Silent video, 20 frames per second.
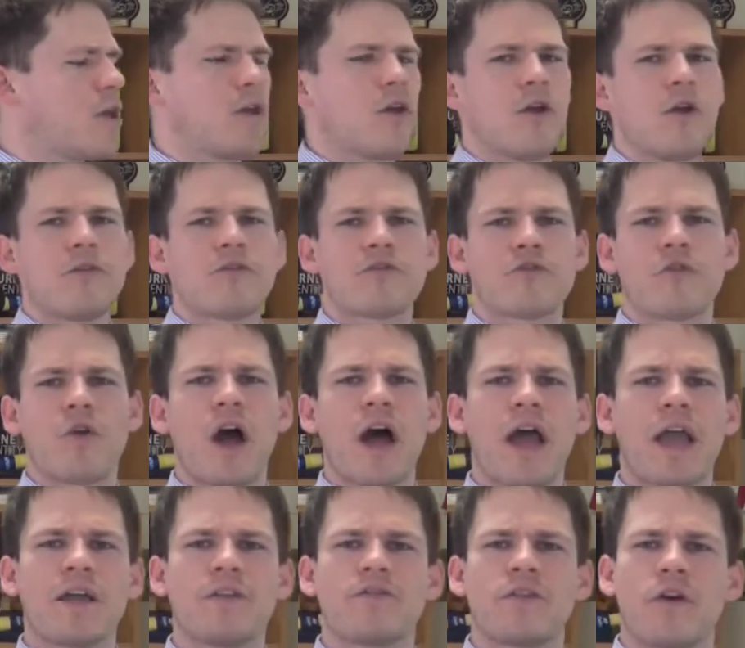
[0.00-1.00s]
And I
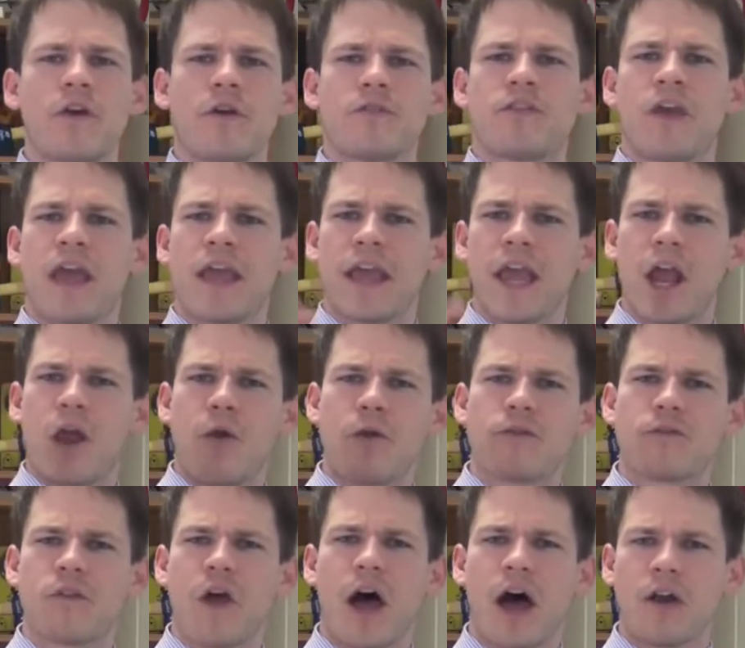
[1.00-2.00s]
already watched this
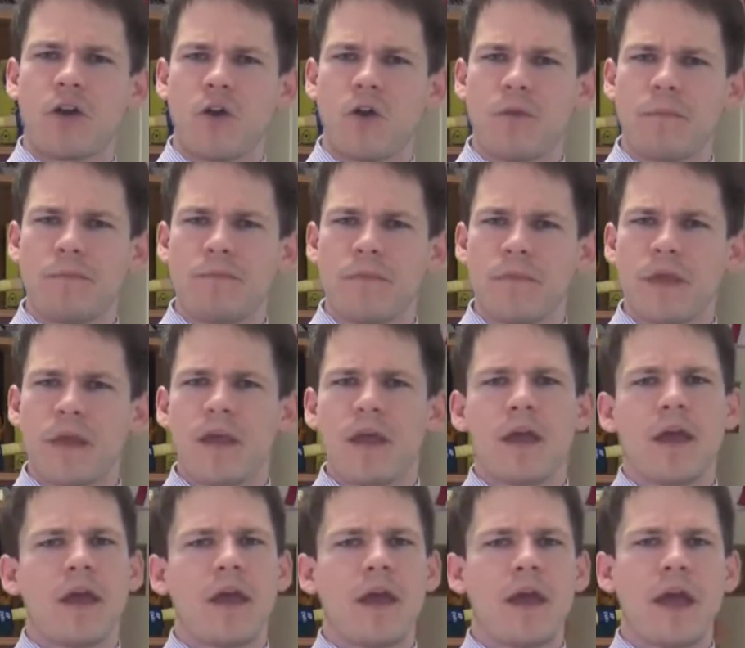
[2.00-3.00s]
video fully
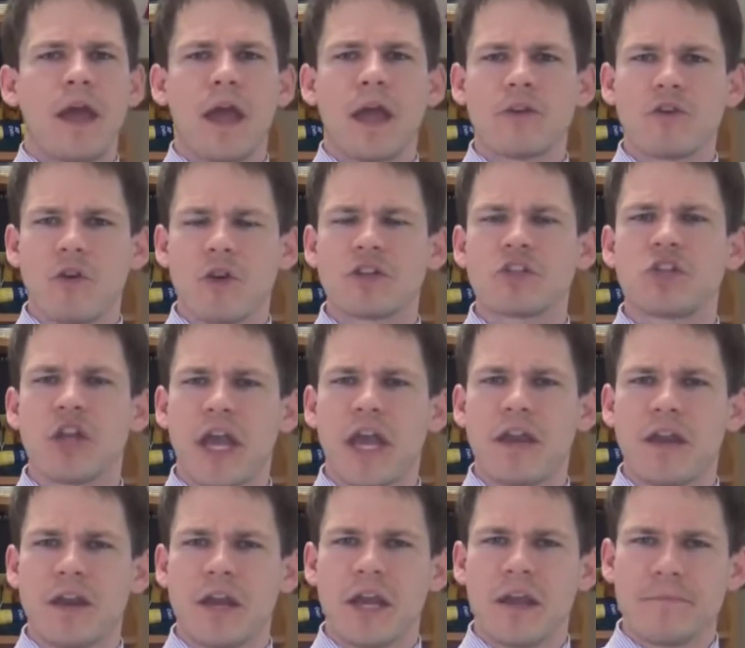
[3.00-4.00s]
through. I'm just going
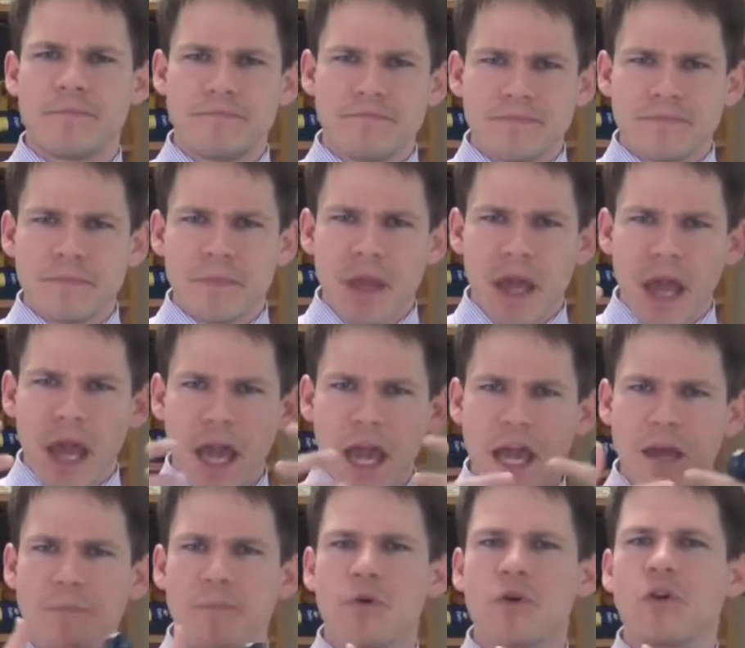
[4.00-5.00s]
back to see what I could pick
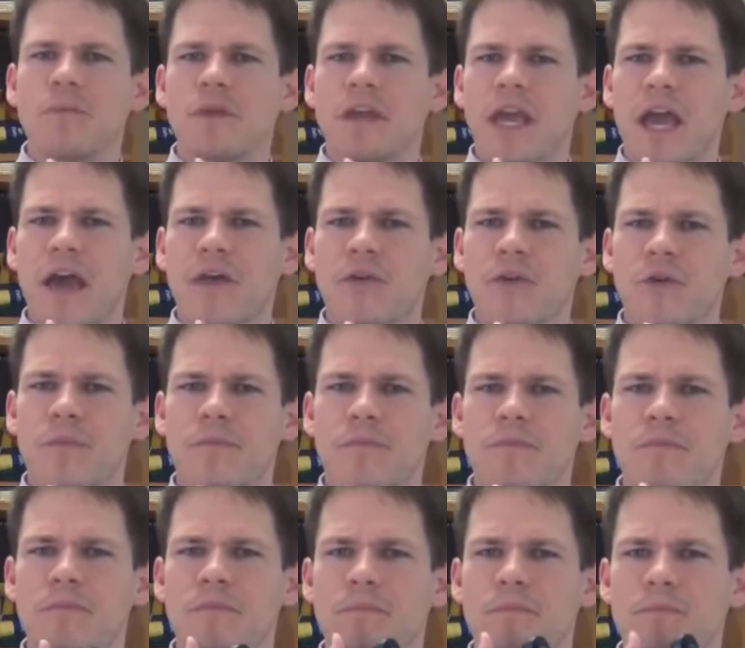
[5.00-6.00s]
up. And put them together.
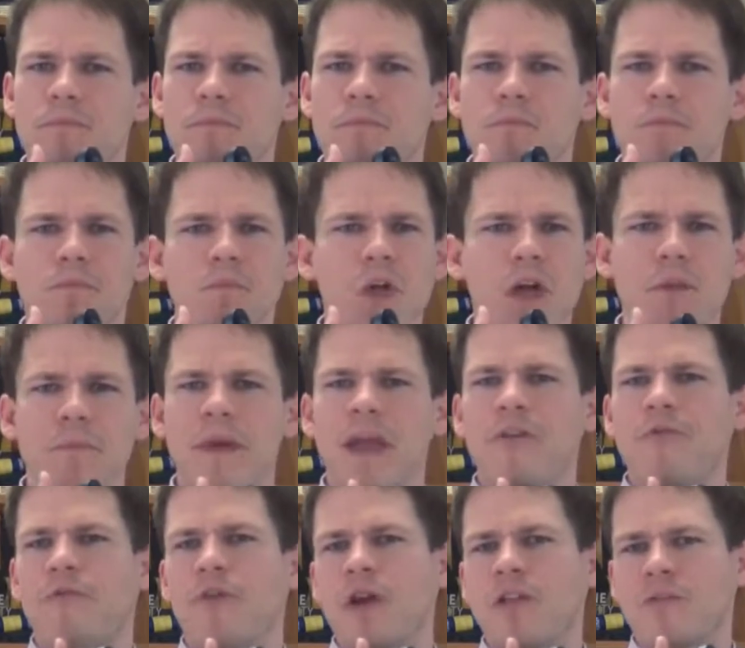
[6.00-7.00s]
Let them
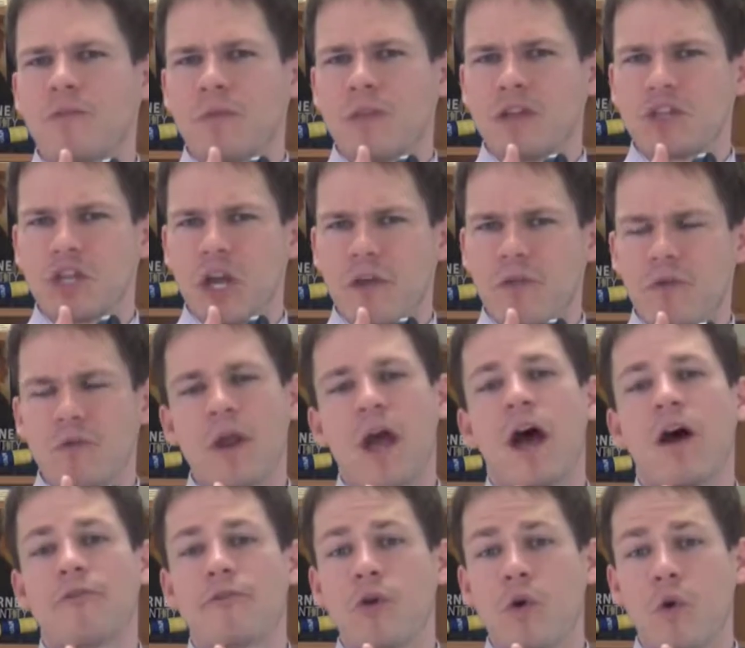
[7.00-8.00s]
make friends with each other.
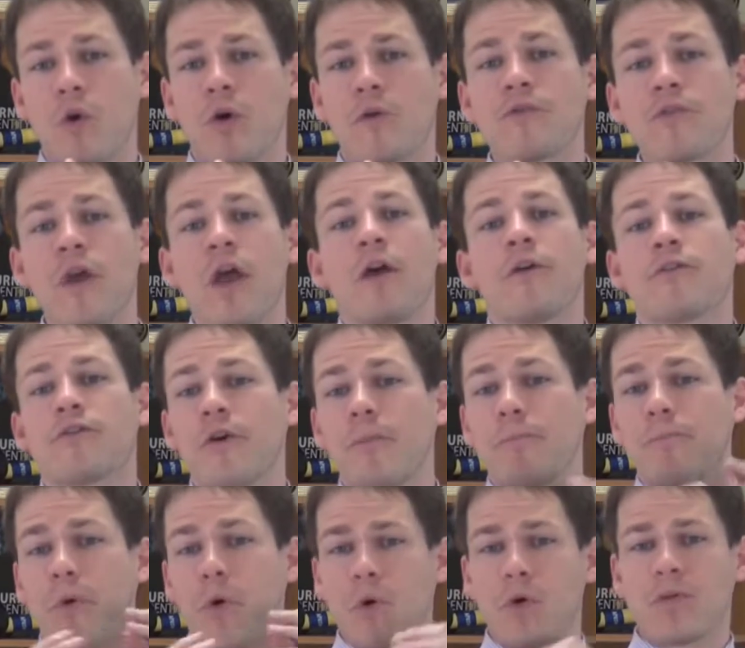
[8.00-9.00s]
There's classics, man.
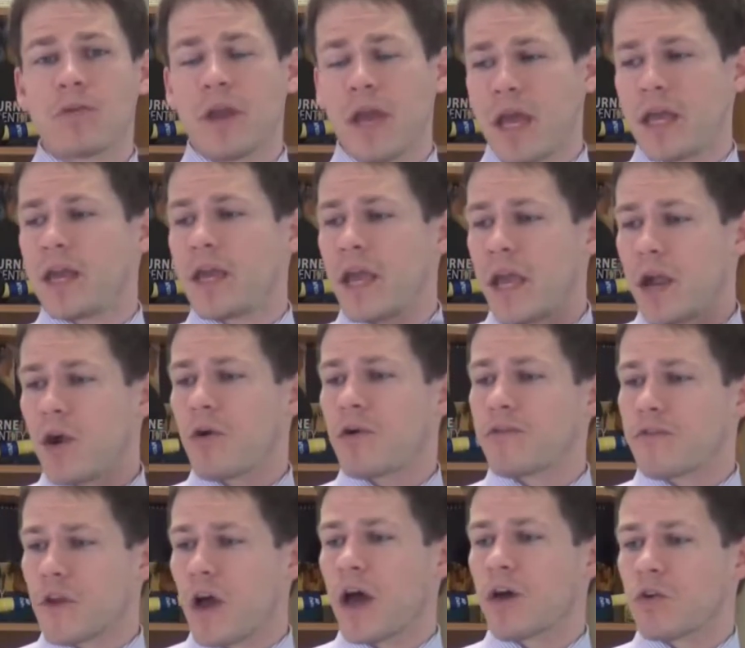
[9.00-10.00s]
It's
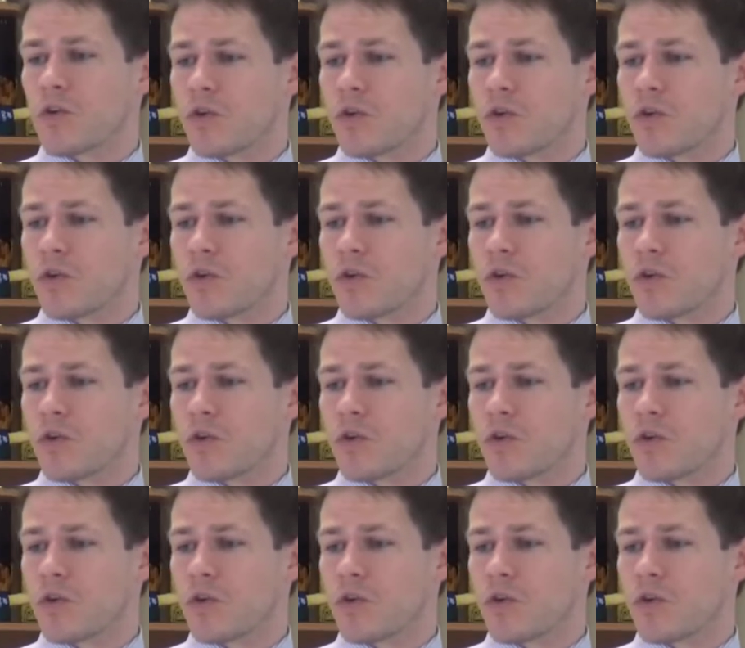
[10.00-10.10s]
crazy.